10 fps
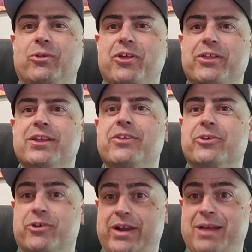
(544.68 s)
with all the other
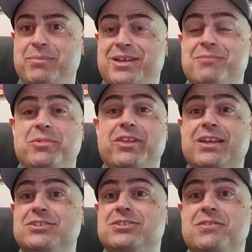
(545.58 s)
crap, but they can
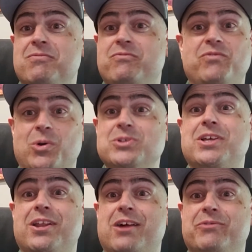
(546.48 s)
just focus
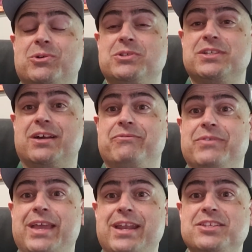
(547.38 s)
on off-road stuff.
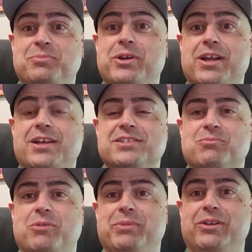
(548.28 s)
And it's pretty awesome.
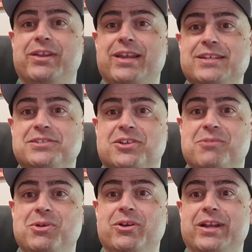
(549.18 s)
We're building a nice little
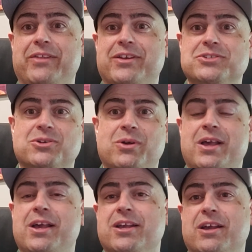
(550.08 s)
community out there. So
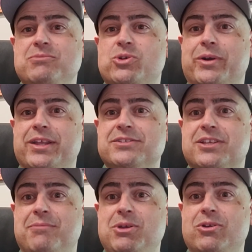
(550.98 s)
come join us,
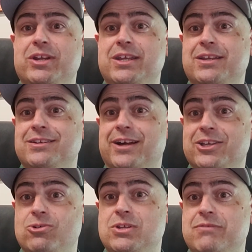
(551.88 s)

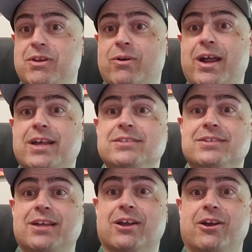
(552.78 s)

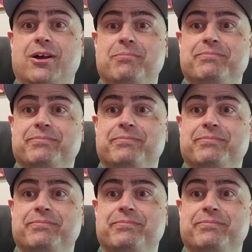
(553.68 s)
community.UTVrides.com.